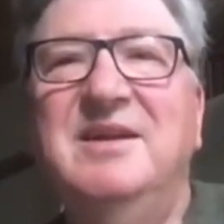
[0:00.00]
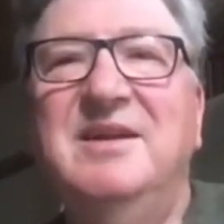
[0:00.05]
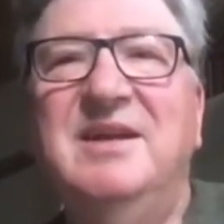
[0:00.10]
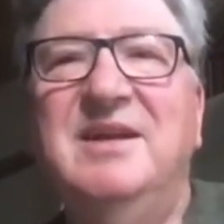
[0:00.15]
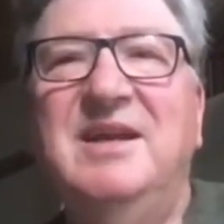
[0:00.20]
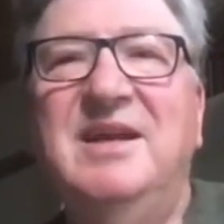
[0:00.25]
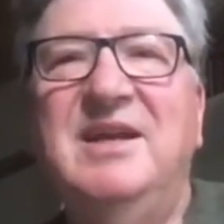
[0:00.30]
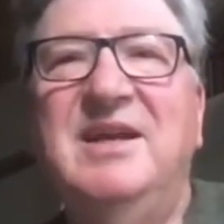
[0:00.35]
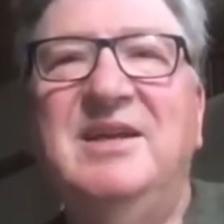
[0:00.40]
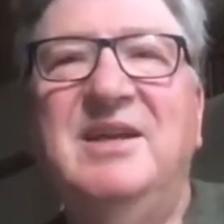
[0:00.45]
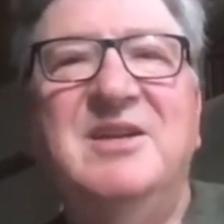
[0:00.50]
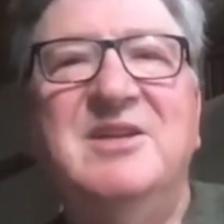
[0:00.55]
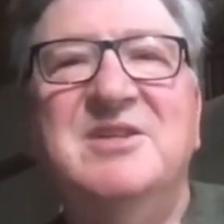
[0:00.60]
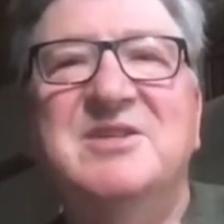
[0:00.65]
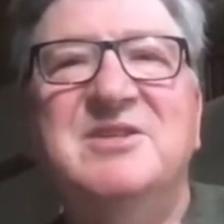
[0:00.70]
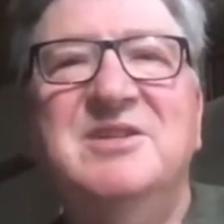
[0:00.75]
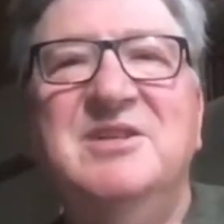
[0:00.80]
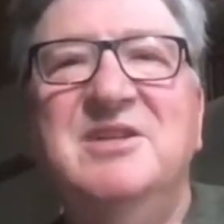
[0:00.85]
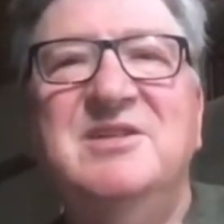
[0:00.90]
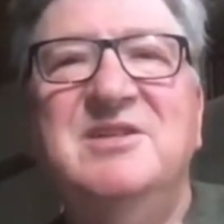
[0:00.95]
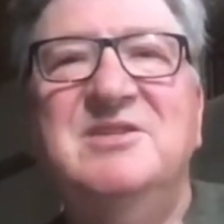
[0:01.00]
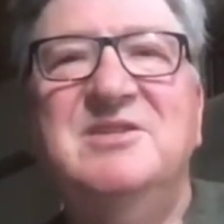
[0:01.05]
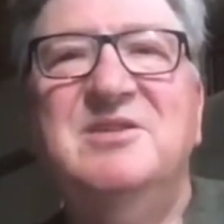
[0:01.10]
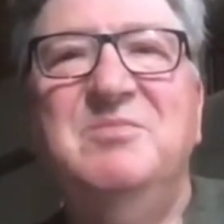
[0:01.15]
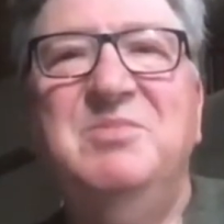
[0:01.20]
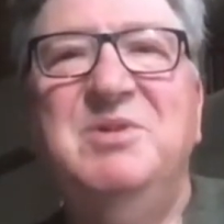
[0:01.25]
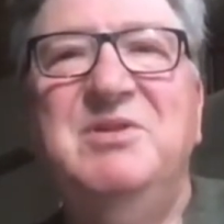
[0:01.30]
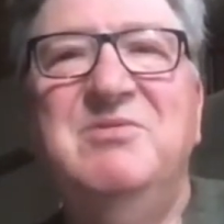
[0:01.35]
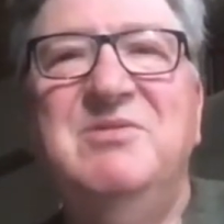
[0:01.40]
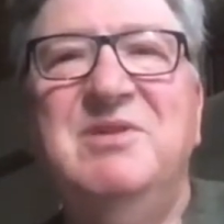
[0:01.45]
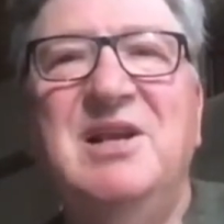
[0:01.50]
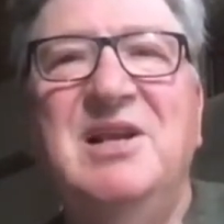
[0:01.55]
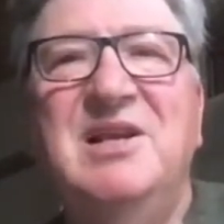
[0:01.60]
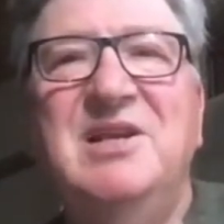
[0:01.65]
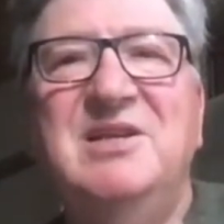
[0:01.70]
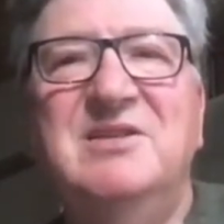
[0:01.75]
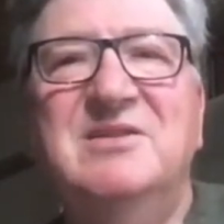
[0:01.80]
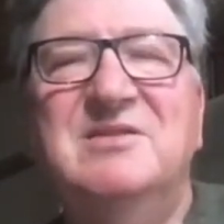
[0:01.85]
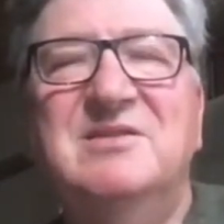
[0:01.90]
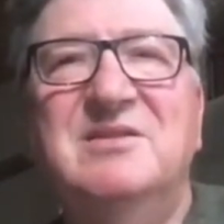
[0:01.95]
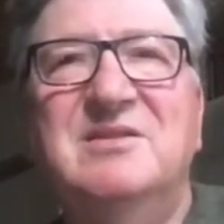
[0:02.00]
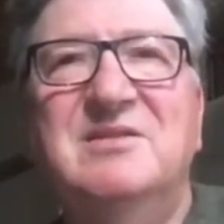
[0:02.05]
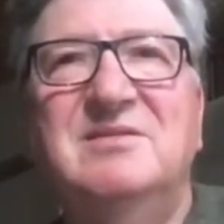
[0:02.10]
And it just needs to be released.